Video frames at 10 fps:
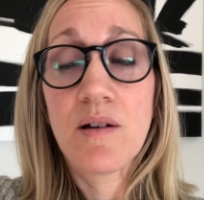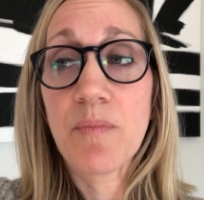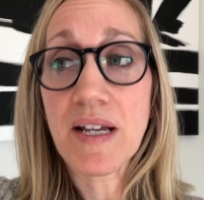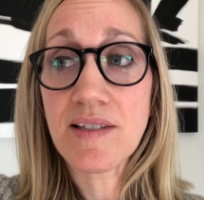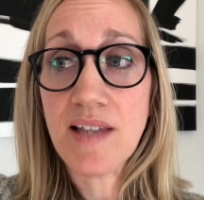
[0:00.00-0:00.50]

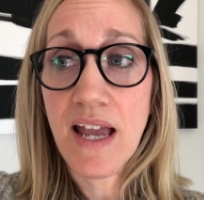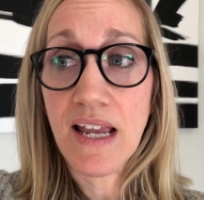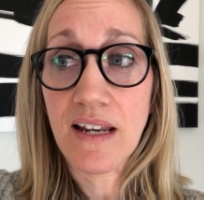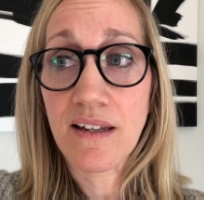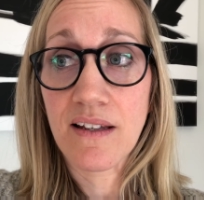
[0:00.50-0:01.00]
by
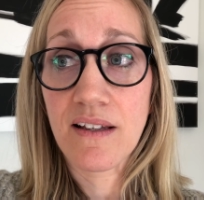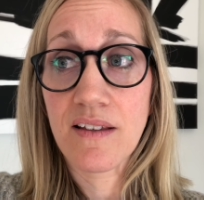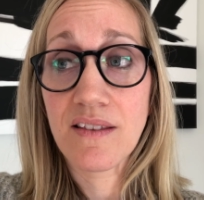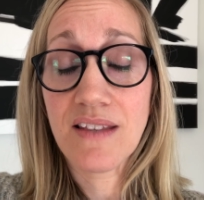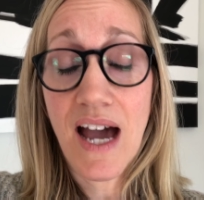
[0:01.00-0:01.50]
saying,
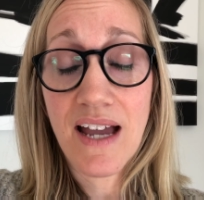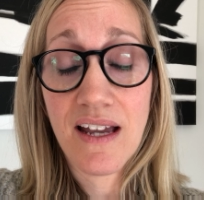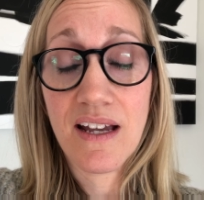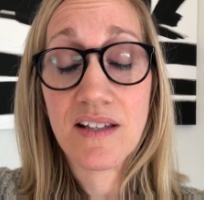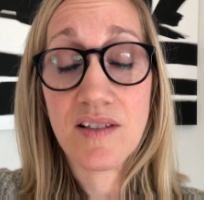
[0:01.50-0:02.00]
that
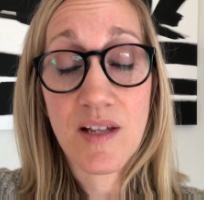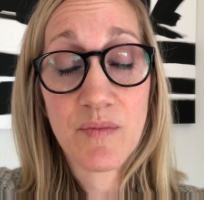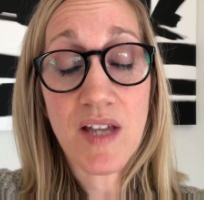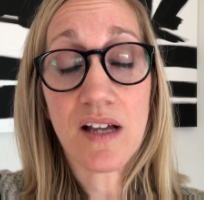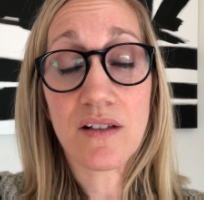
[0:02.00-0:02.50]

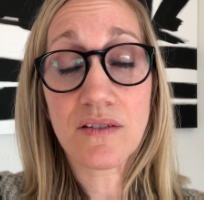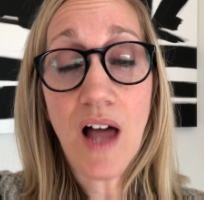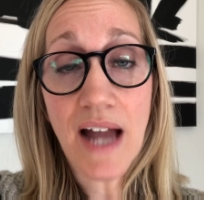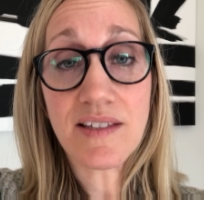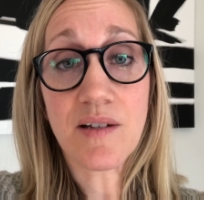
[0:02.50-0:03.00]
seems like a
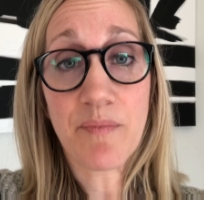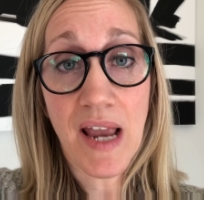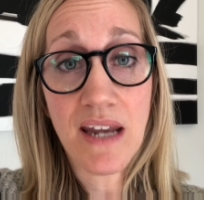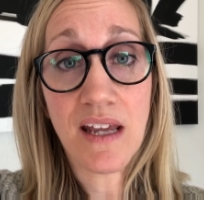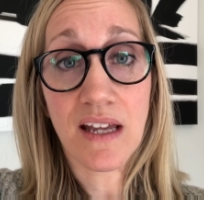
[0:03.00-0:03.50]
lot to
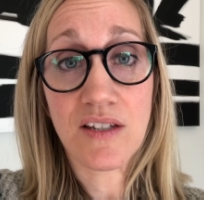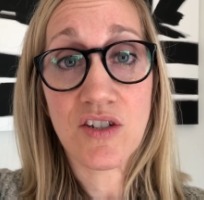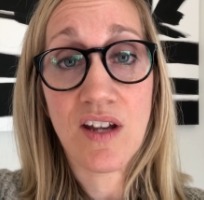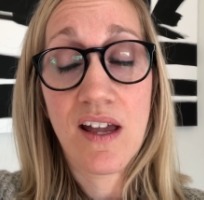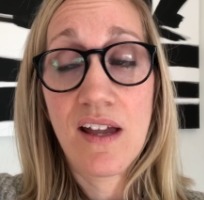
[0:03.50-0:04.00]

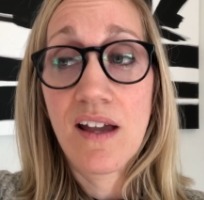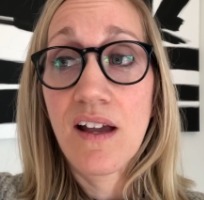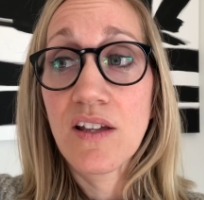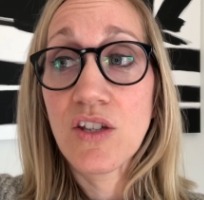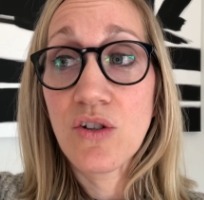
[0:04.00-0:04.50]
manage.
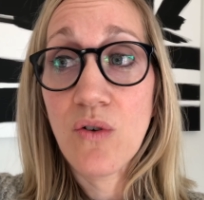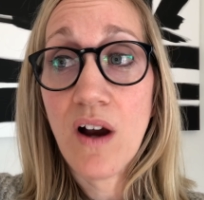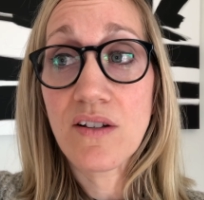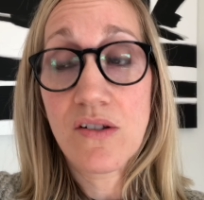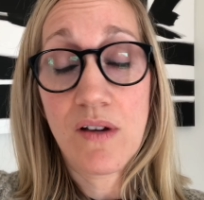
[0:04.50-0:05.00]
You
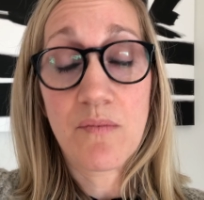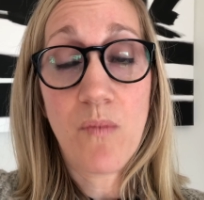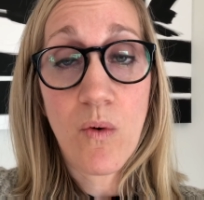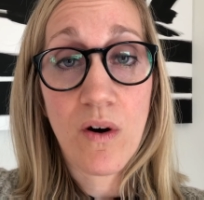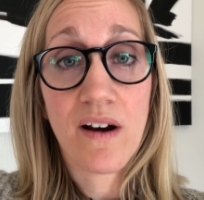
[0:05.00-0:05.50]
are doing
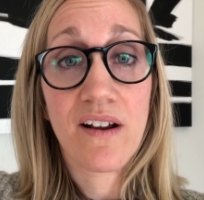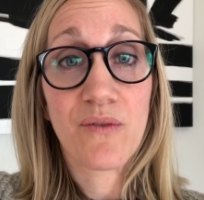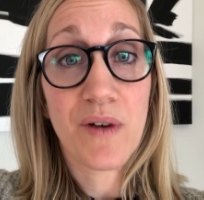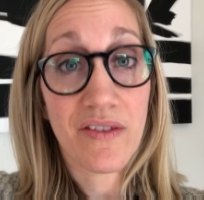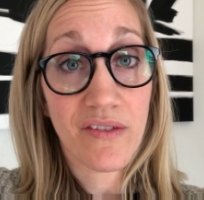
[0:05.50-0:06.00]
more
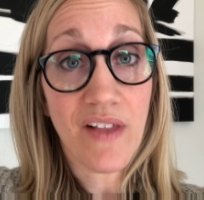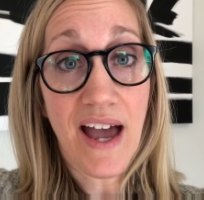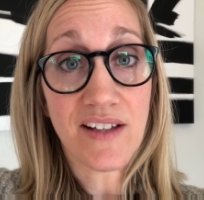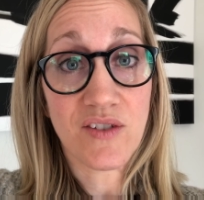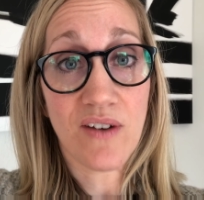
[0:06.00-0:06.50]
with
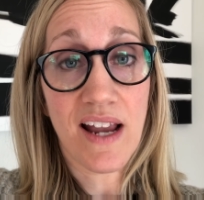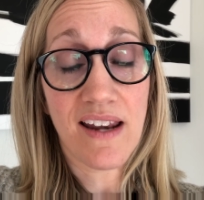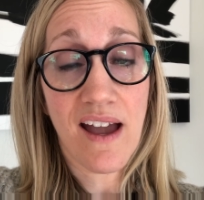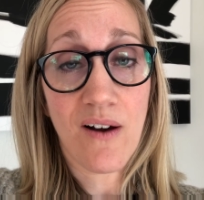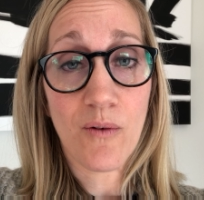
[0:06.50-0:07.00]
less right
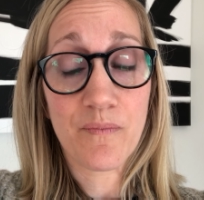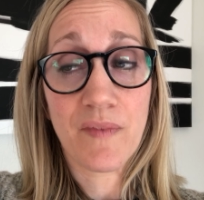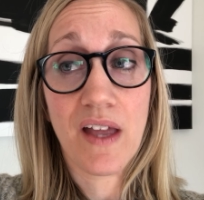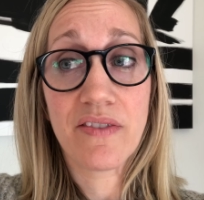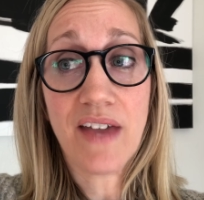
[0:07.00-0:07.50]
now,
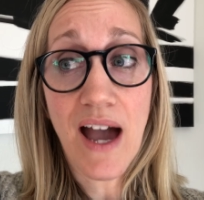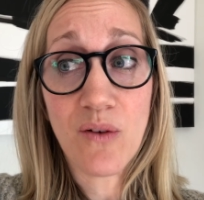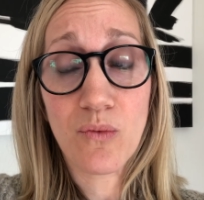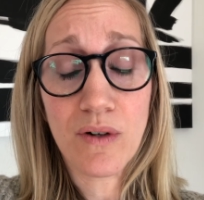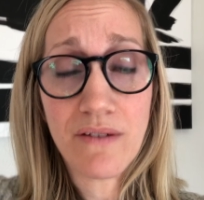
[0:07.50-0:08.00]
and
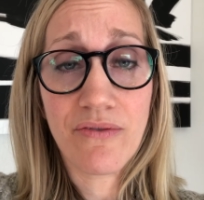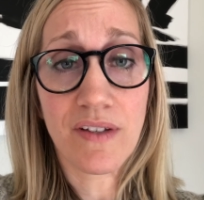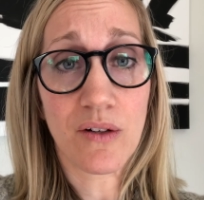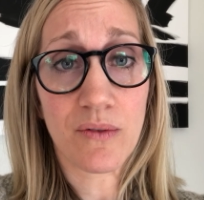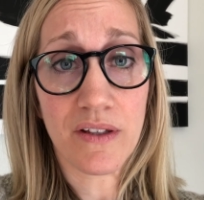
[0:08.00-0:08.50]
that would
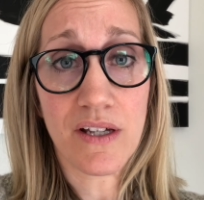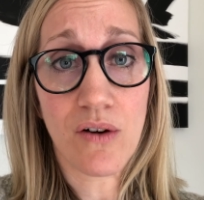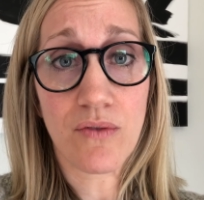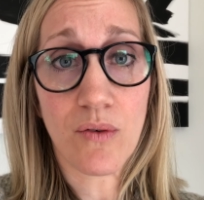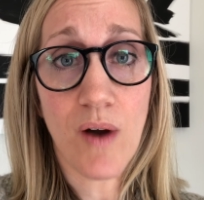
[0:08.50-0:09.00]
feel really
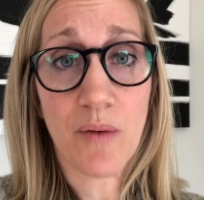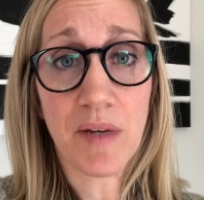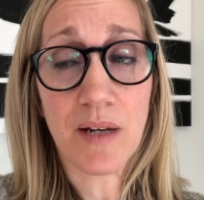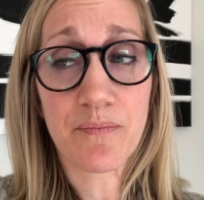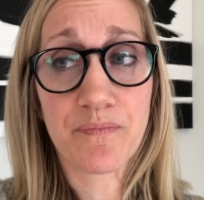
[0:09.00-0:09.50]

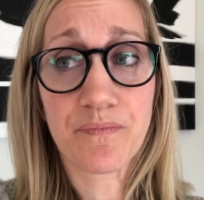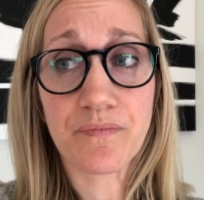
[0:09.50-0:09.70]
overwhelming.